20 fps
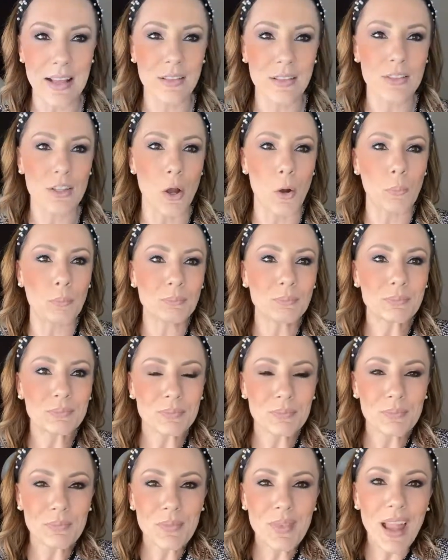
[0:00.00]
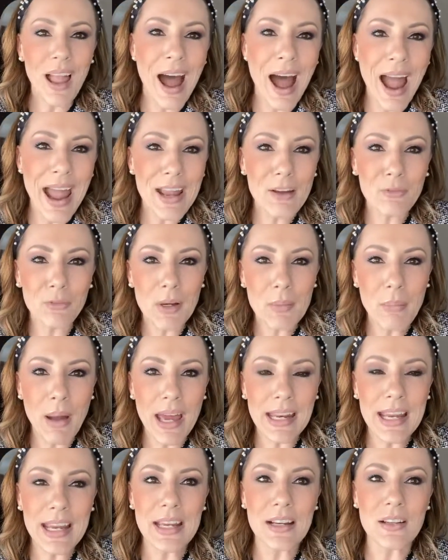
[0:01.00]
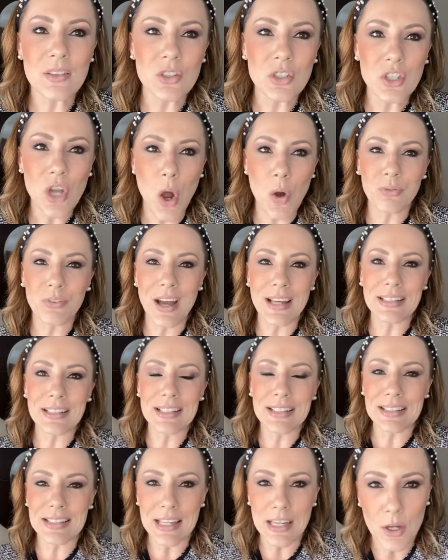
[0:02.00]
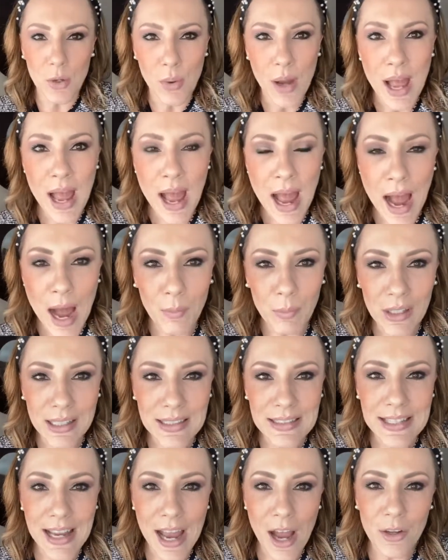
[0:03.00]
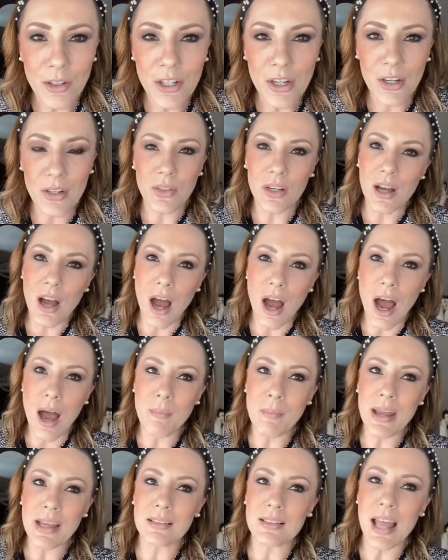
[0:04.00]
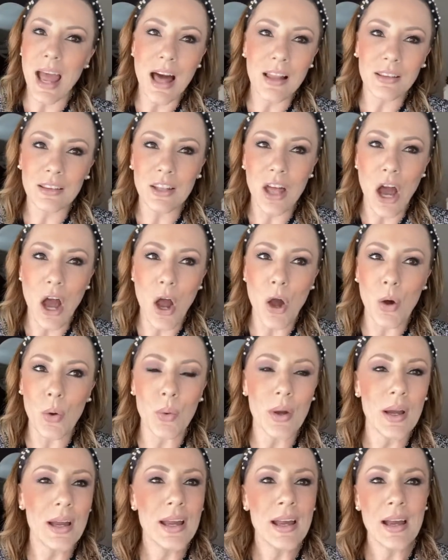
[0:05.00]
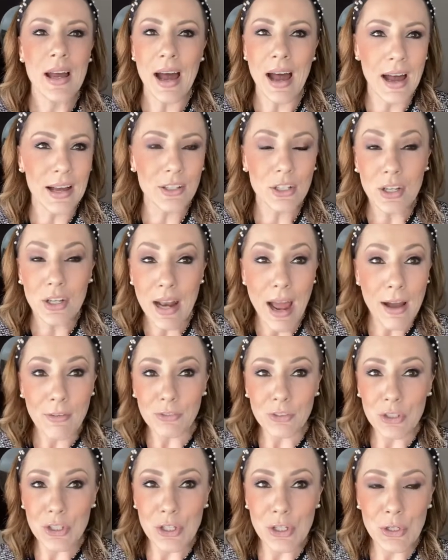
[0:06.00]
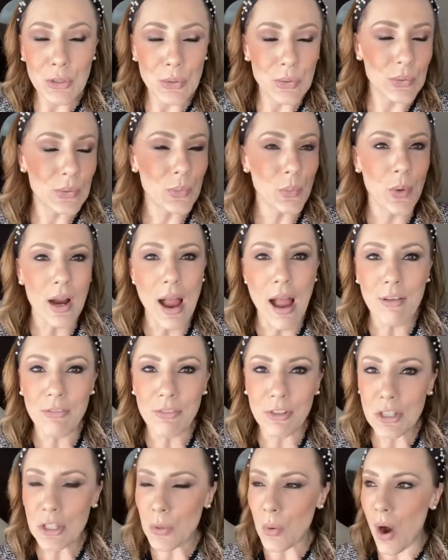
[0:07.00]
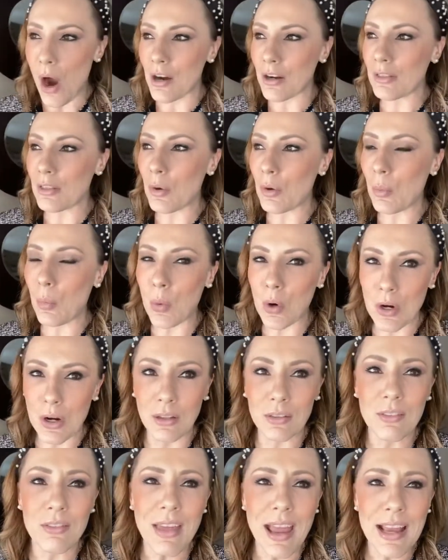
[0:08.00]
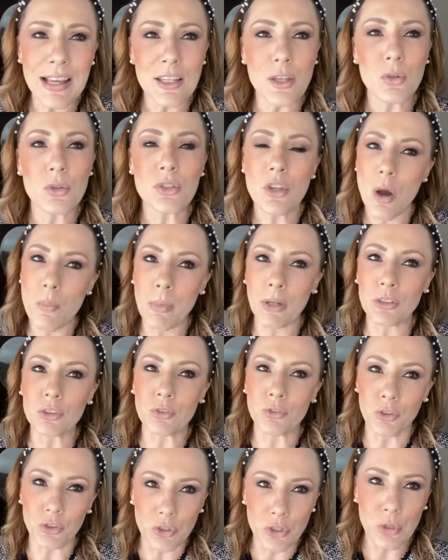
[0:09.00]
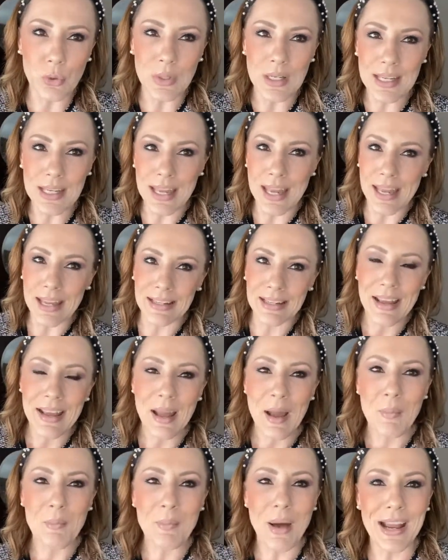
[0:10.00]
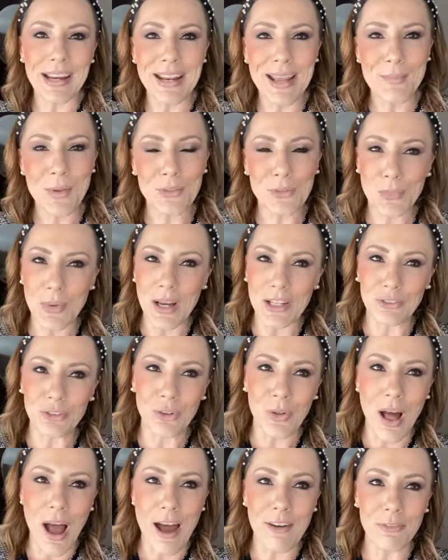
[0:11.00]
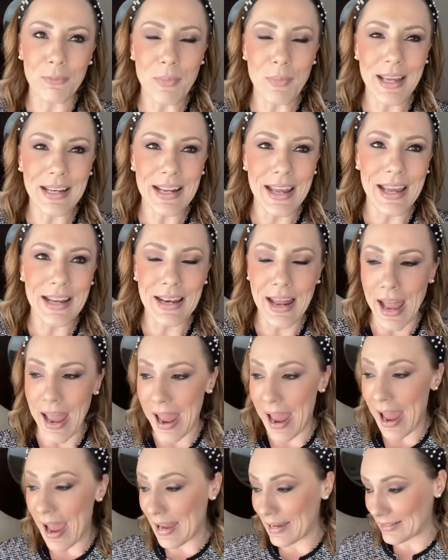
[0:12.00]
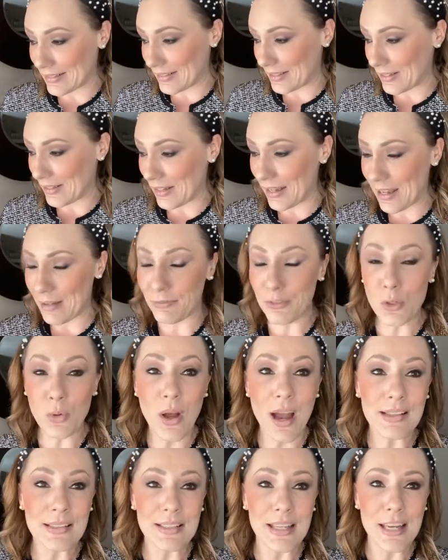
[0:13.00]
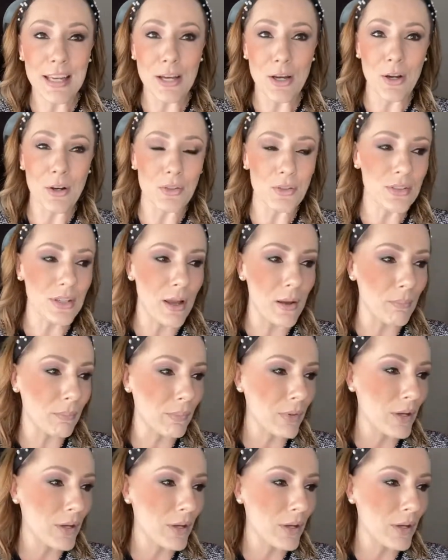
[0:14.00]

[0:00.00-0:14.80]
So hi, everybody. It is so fun to see you. I'm looking down here at the comments. Hello. Uh, good afternoon, wherever you are in the world. Thank you so much for tuning in. My name is Rachel Hoffman, and and if you guys hear some